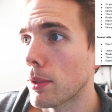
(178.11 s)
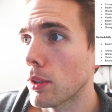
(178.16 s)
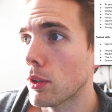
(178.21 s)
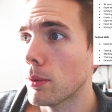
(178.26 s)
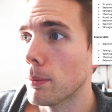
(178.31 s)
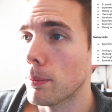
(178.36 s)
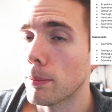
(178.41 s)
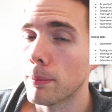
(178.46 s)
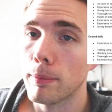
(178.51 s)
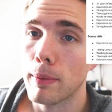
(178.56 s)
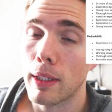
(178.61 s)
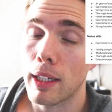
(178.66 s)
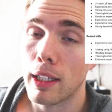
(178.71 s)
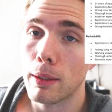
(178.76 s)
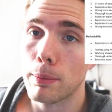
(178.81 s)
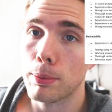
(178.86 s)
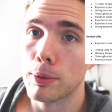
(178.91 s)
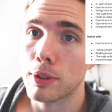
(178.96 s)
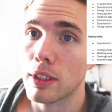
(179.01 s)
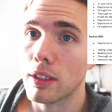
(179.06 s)
home,
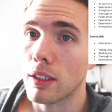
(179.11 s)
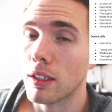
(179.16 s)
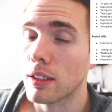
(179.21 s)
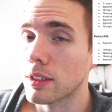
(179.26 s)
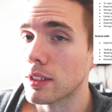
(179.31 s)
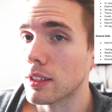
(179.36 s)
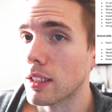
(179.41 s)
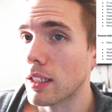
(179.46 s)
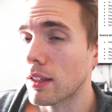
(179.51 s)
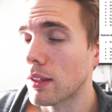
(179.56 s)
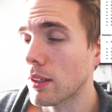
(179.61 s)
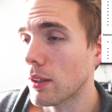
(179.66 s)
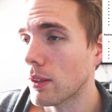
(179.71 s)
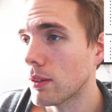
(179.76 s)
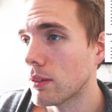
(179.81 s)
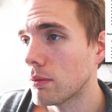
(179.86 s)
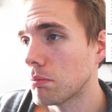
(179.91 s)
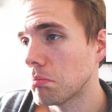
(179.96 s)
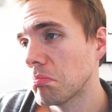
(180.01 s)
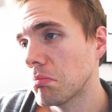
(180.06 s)
80% on-site though.